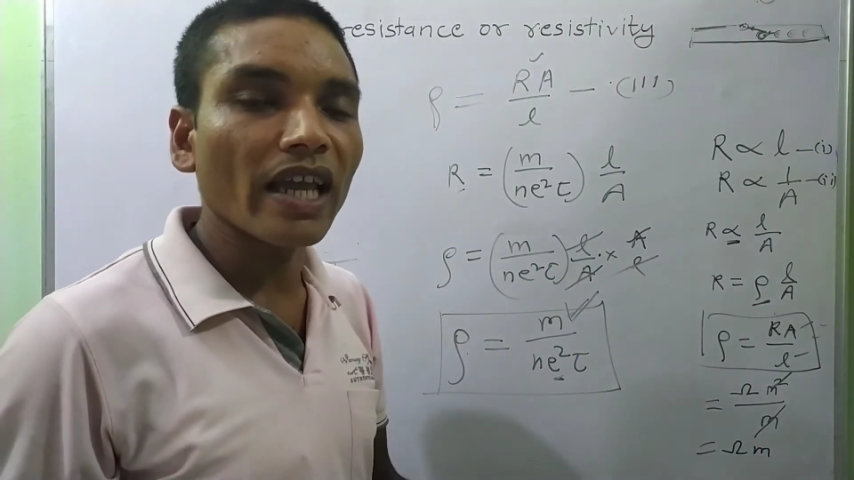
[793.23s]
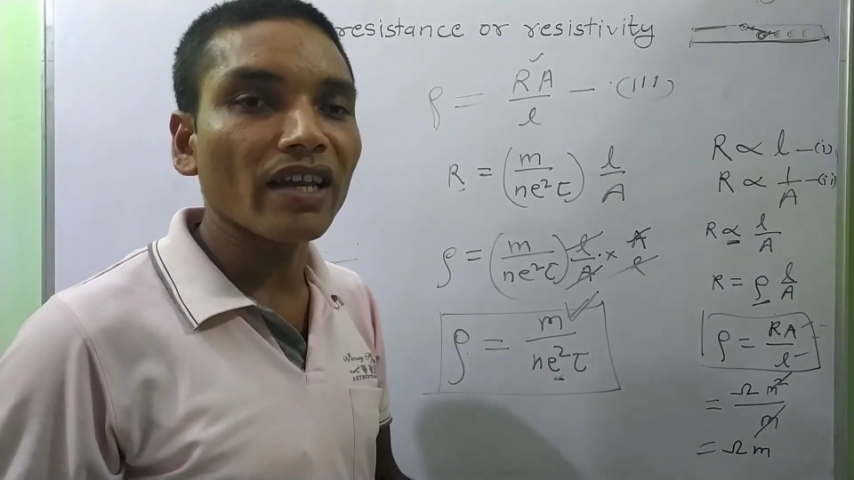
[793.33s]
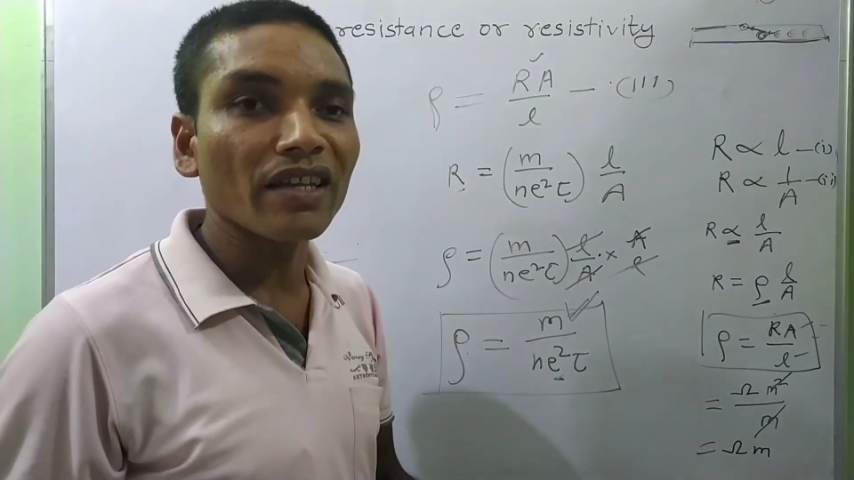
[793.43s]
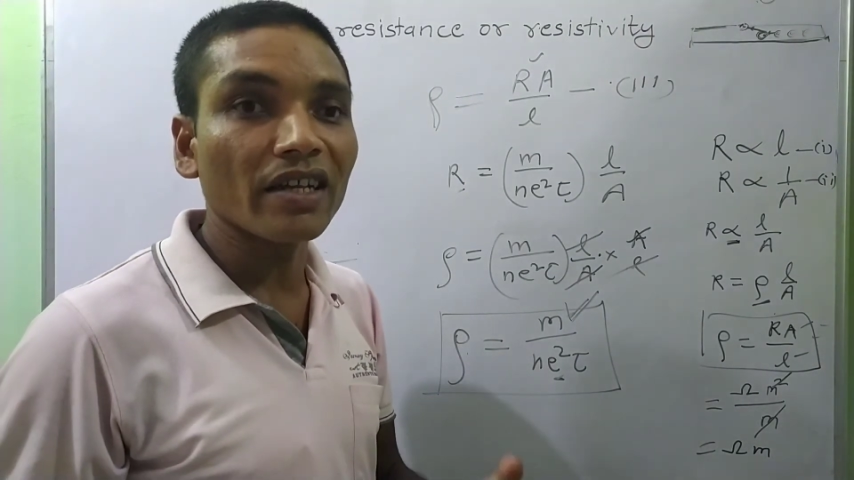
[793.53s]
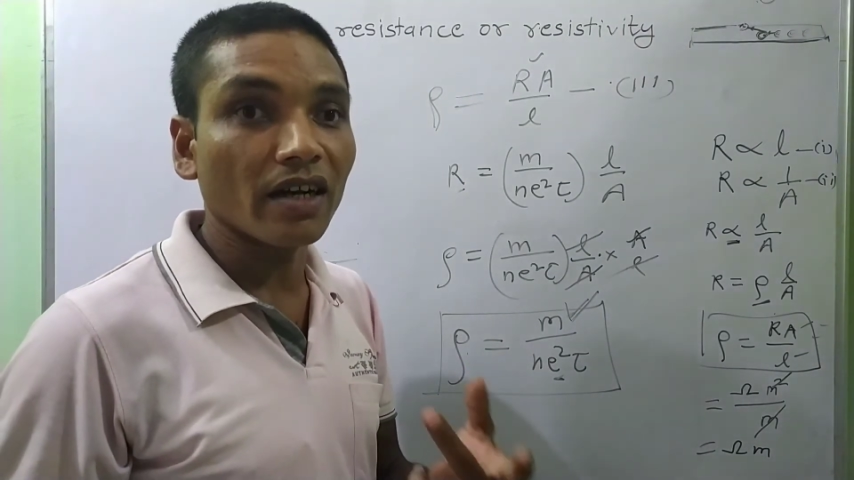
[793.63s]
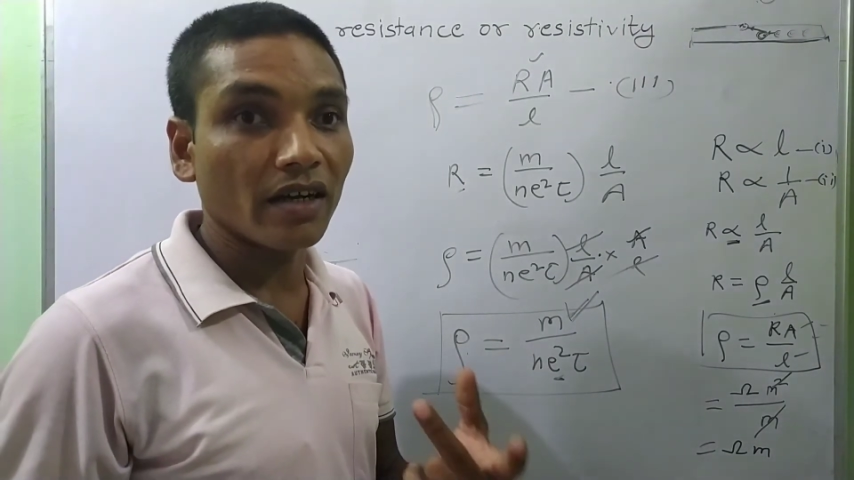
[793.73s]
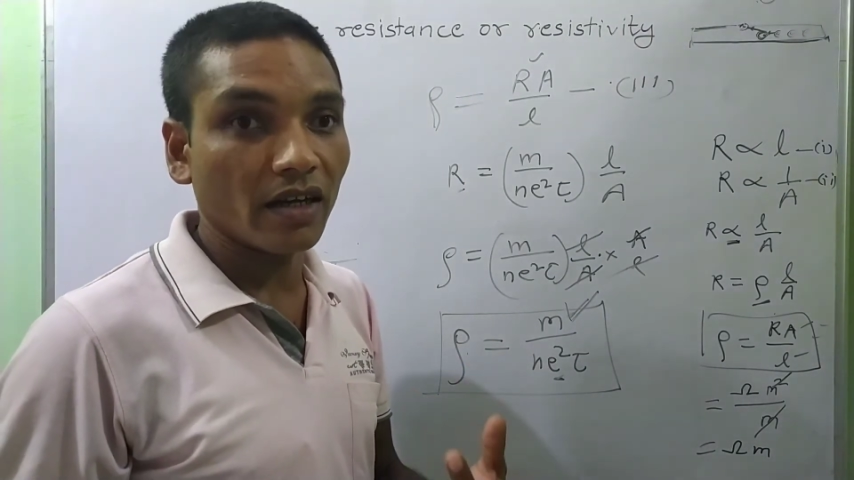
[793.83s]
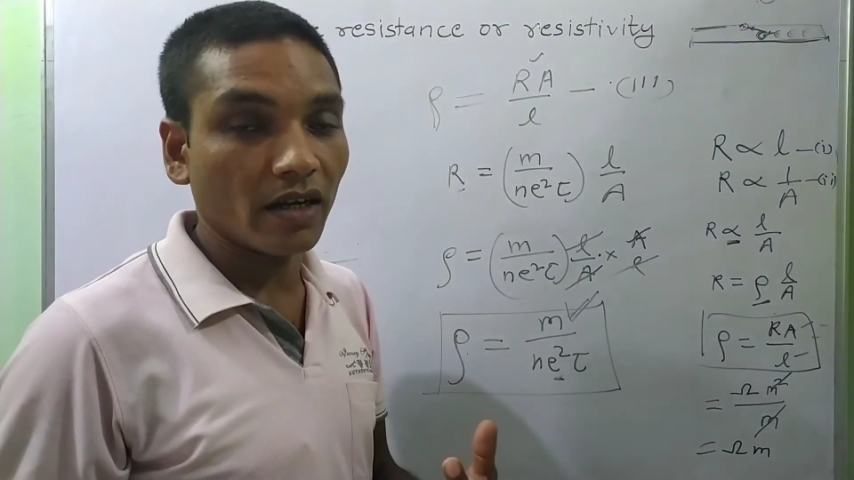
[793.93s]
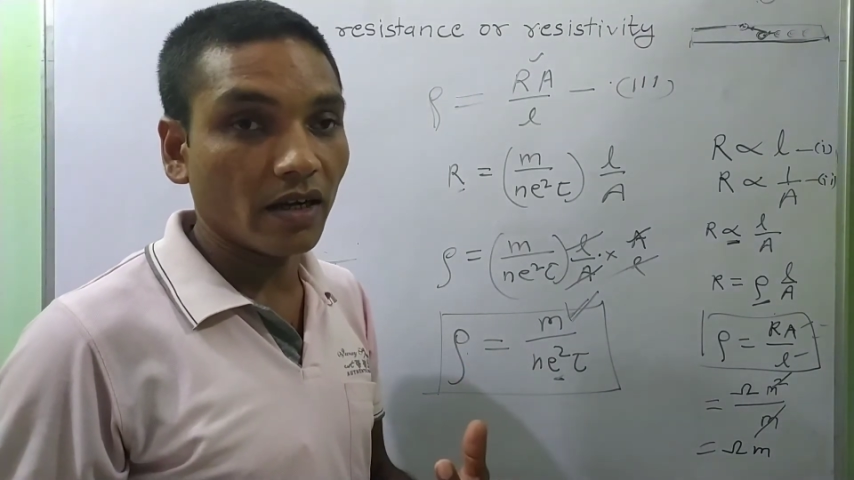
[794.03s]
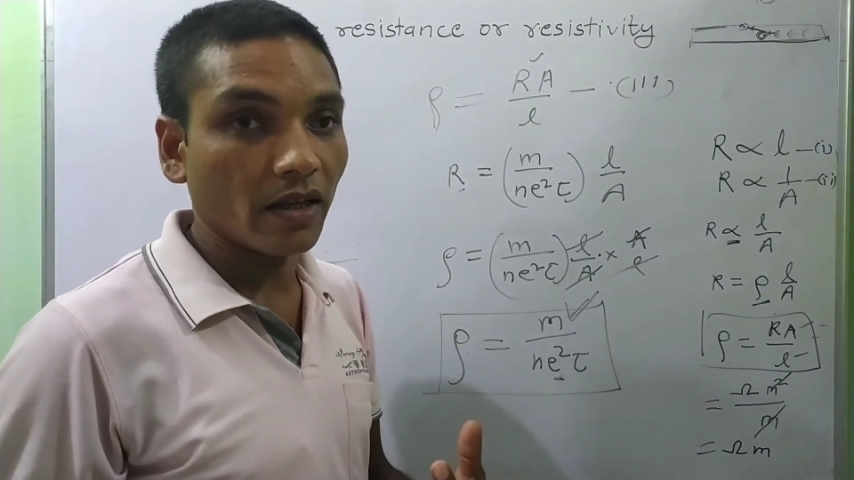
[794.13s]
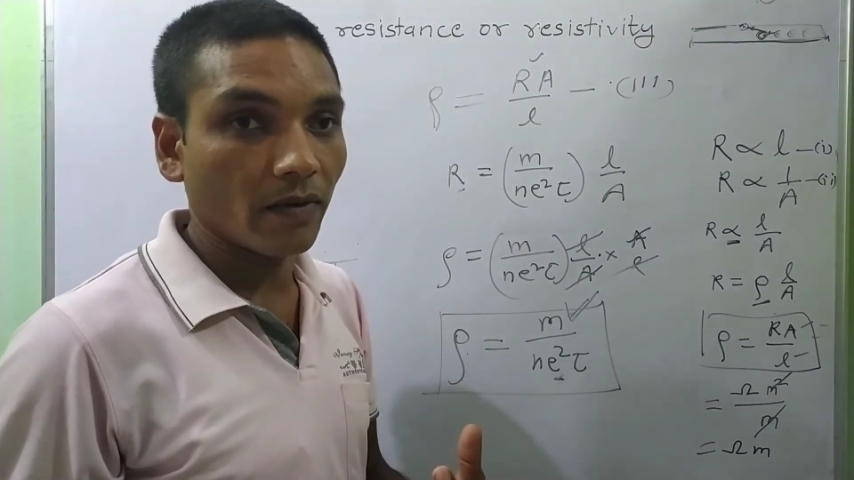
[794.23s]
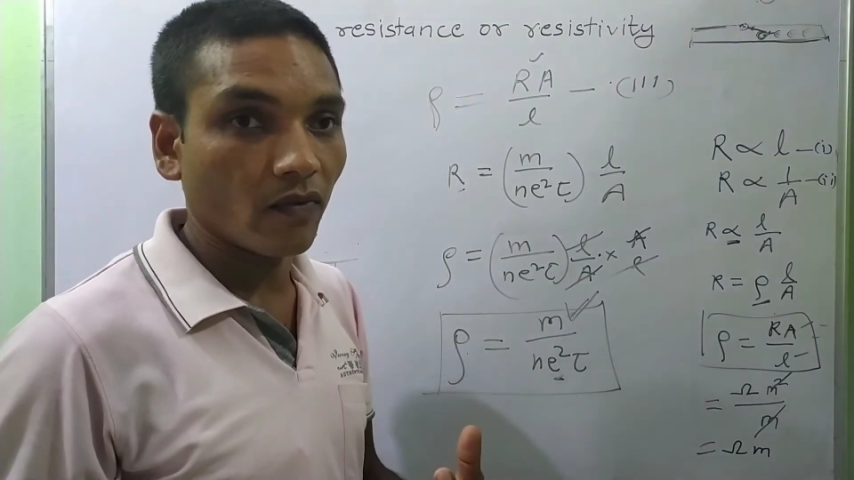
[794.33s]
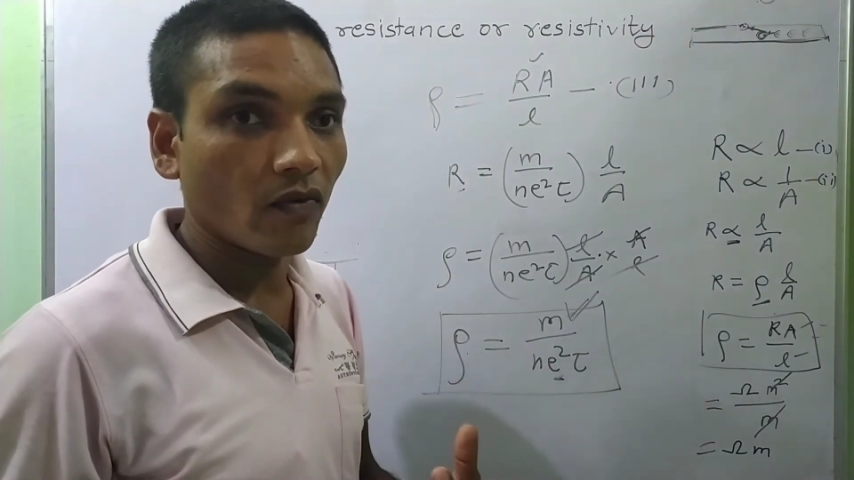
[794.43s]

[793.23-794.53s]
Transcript: any conductor.